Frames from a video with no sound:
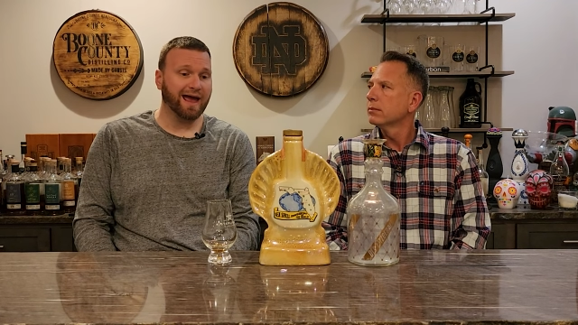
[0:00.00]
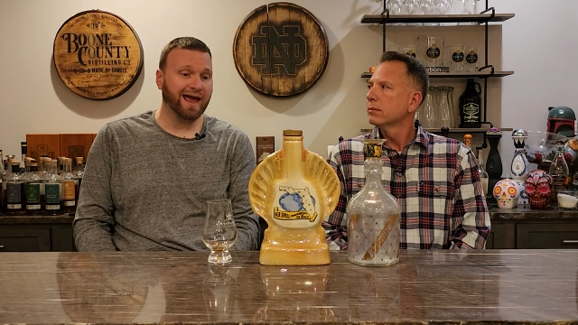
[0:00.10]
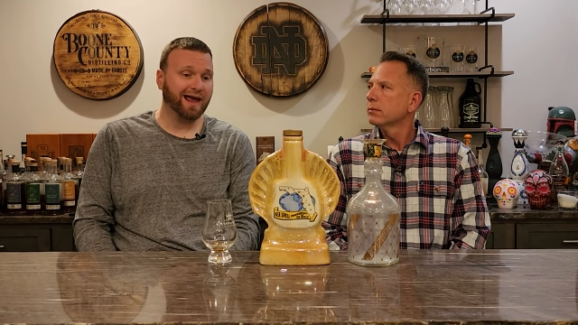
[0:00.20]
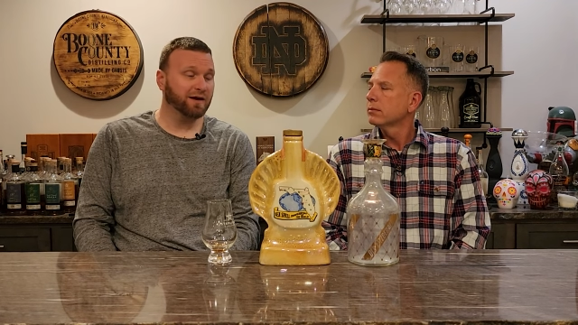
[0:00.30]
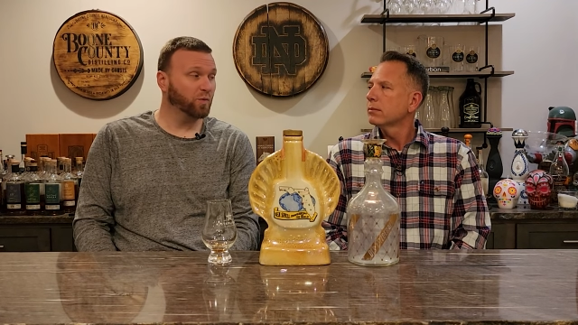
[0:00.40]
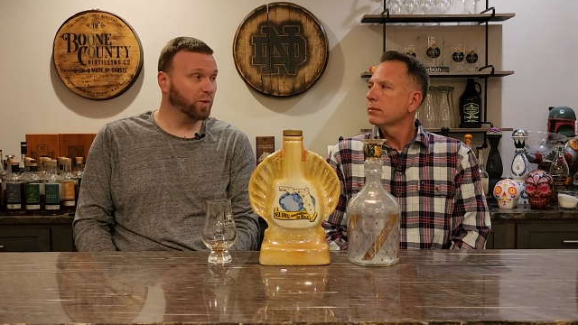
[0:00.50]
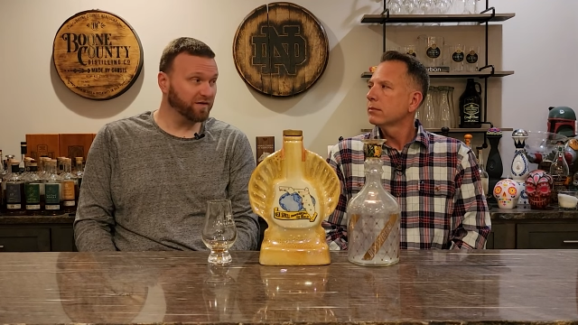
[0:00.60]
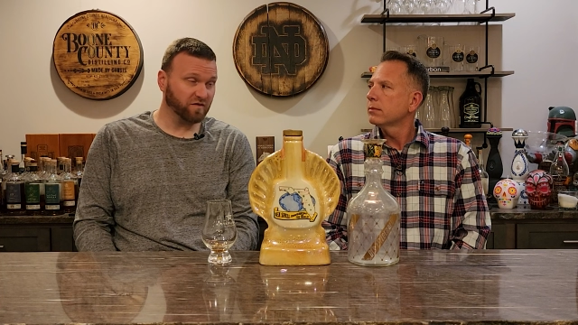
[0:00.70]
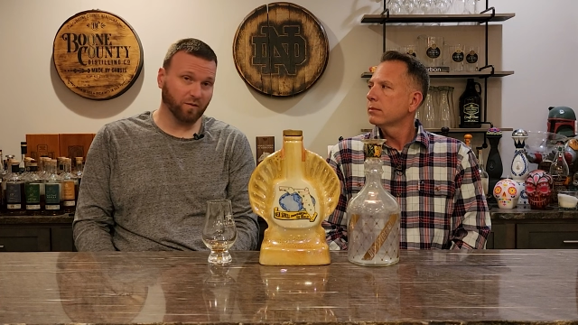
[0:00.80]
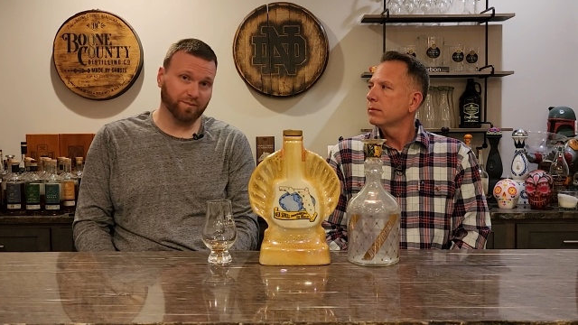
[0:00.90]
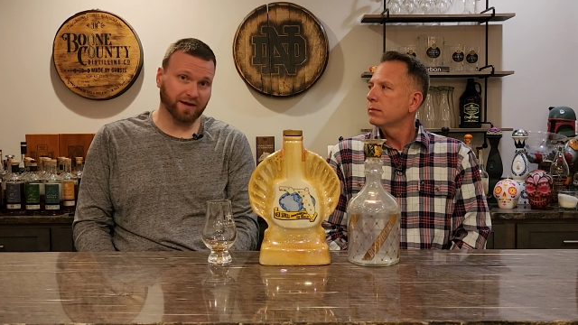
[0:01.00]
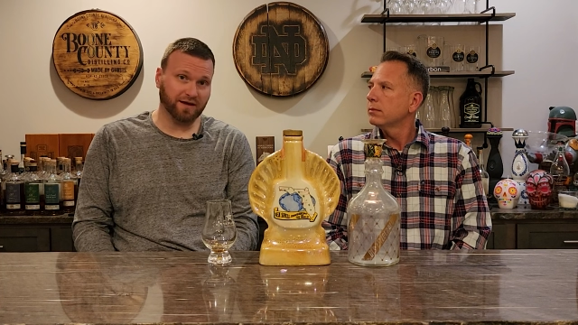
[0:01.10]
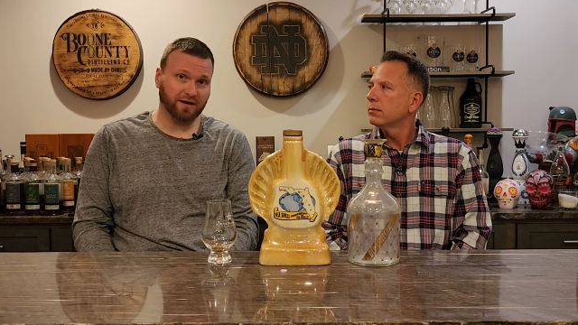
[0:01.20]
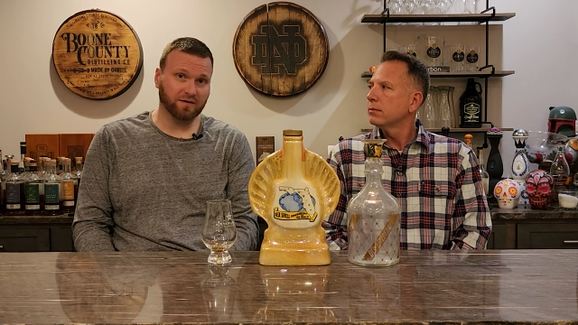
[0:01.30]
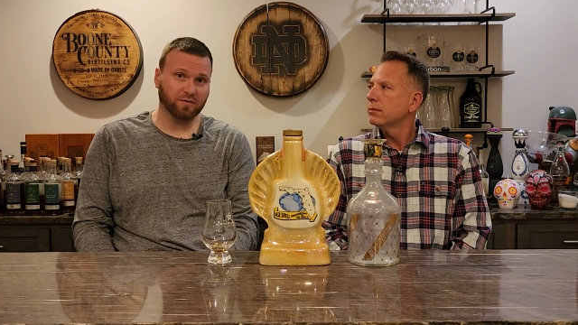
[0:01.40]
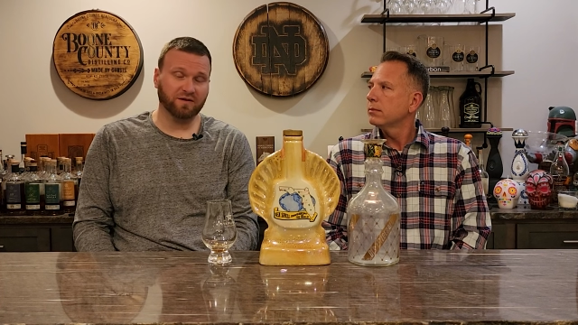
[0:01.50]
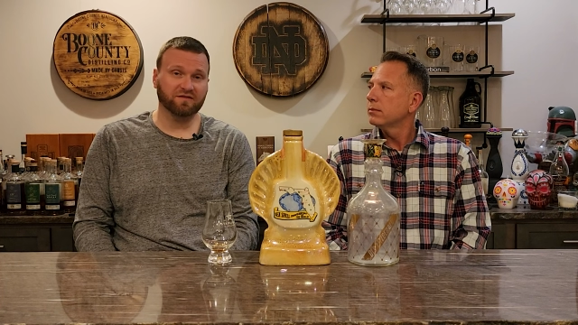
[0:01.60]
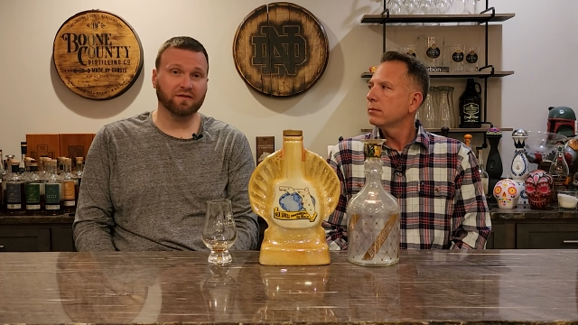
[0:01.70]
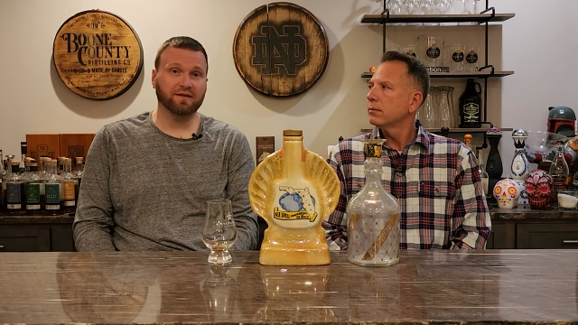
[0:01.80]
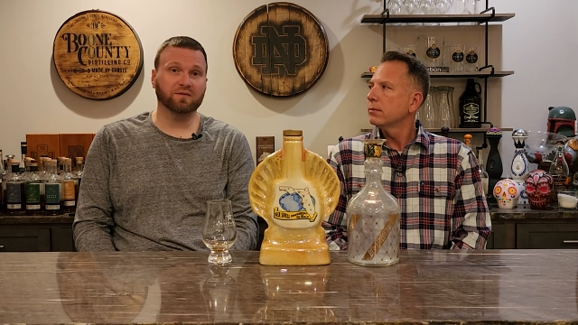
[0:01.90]
Speaker 1: And Whistlepig
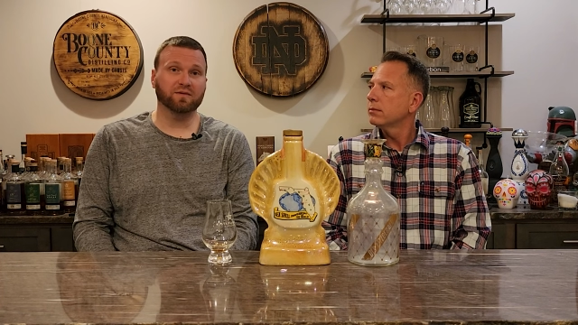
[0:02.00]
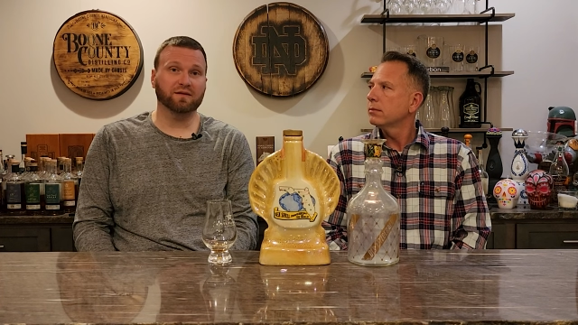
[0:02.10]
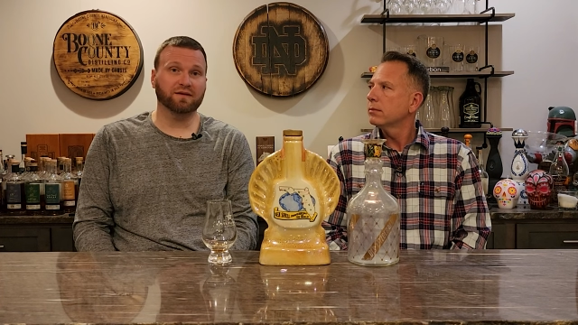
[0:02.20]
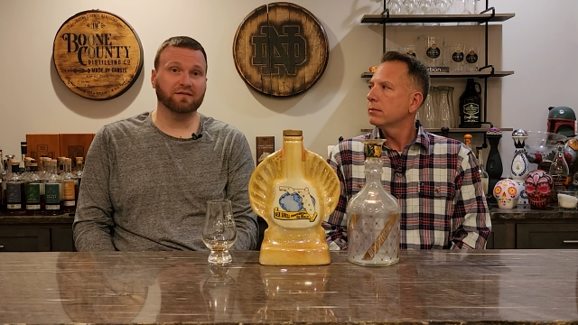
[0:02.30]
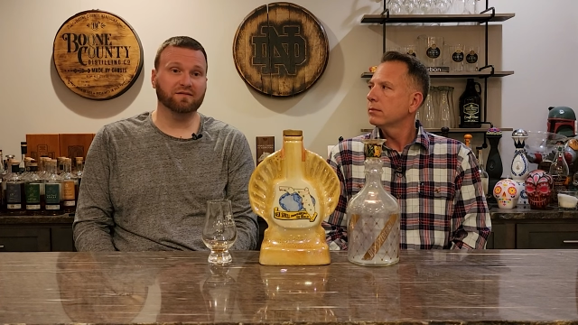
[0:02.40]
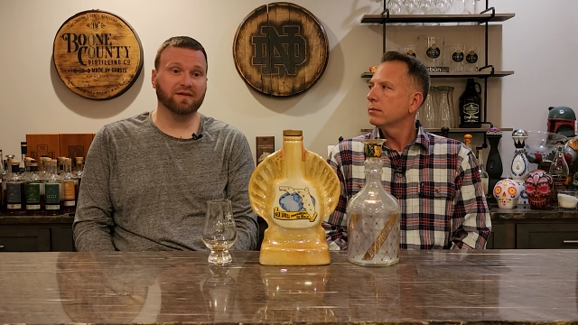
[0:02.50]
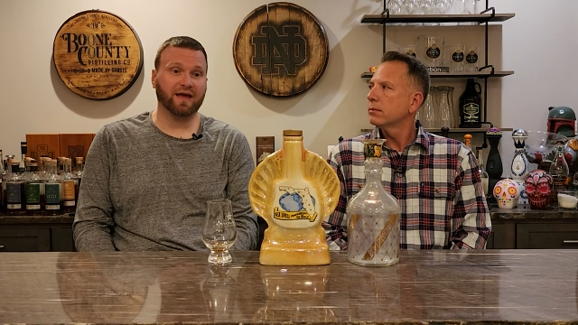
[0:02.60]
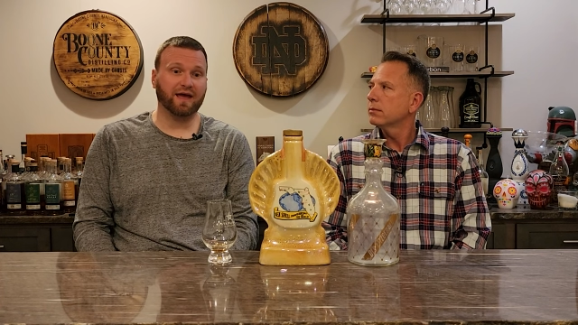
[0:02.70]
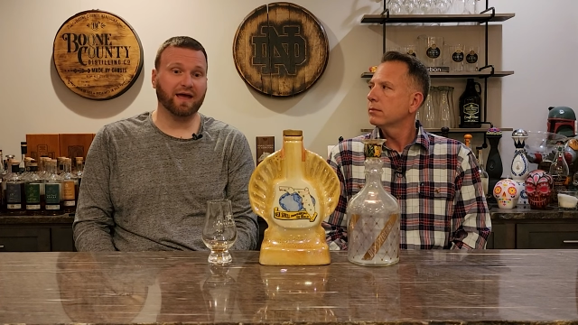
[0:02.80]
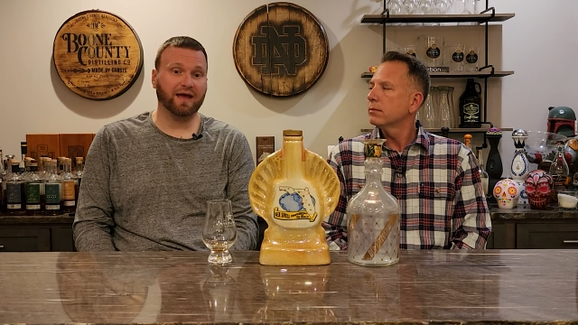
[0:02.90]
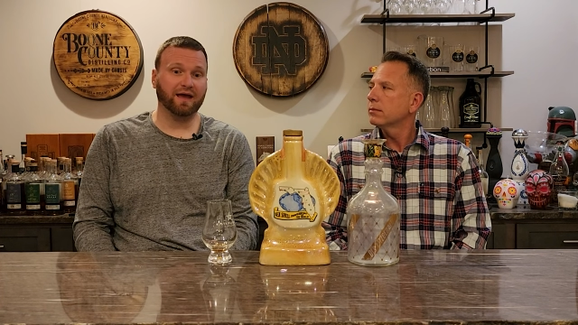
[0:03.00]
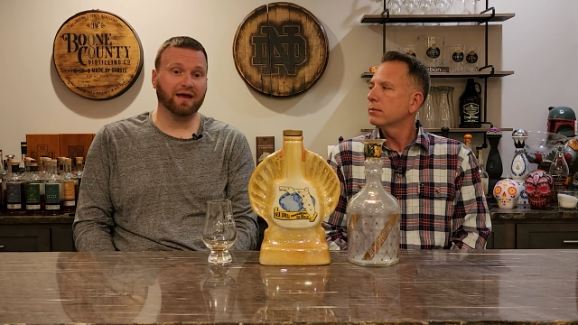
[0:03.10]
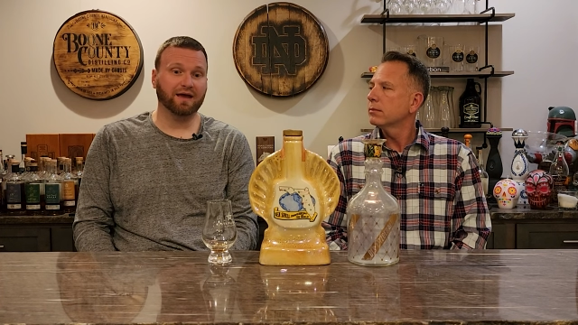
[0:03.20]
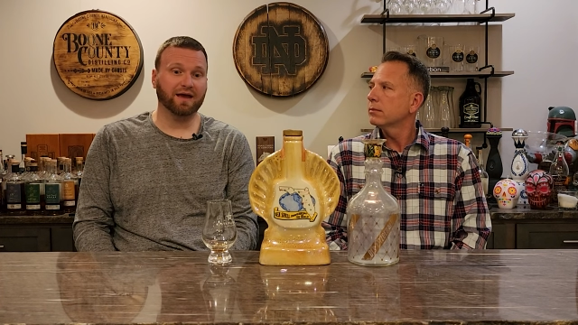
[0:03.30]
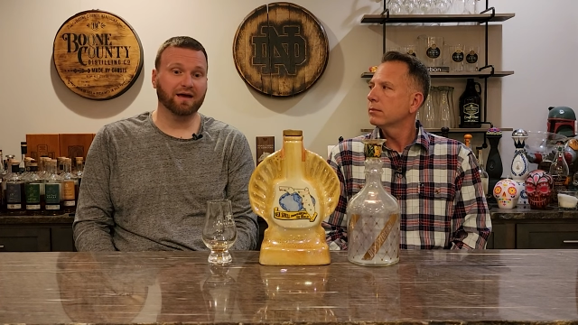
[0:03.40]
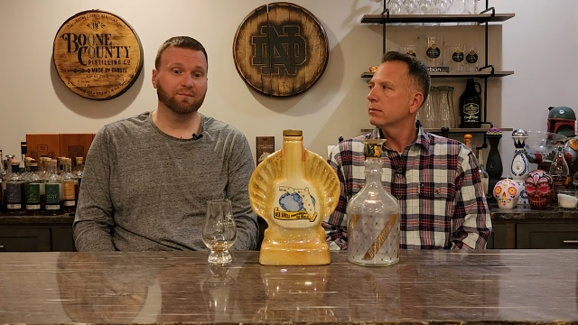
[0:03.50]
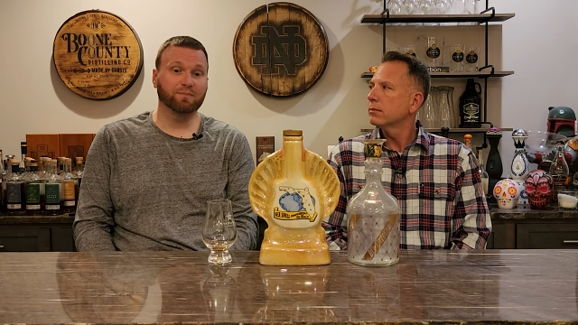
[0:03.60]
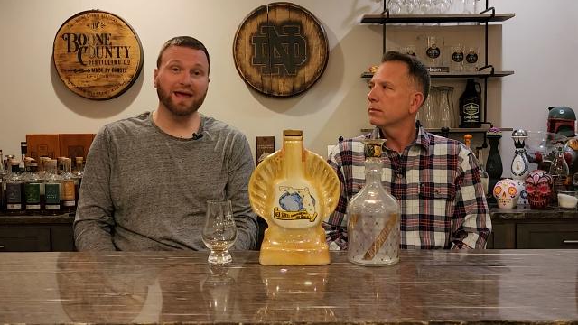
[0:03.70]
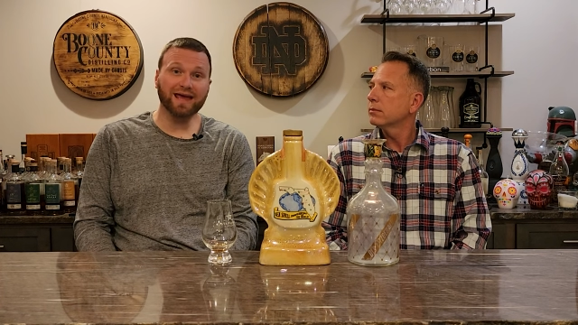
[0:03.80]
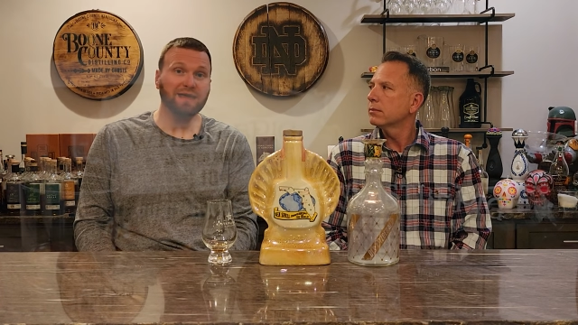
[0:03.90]
recently released a
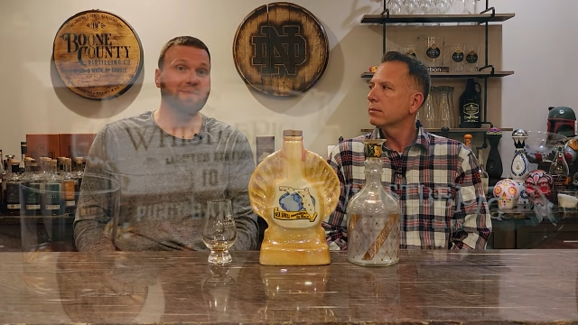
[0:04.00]
piggy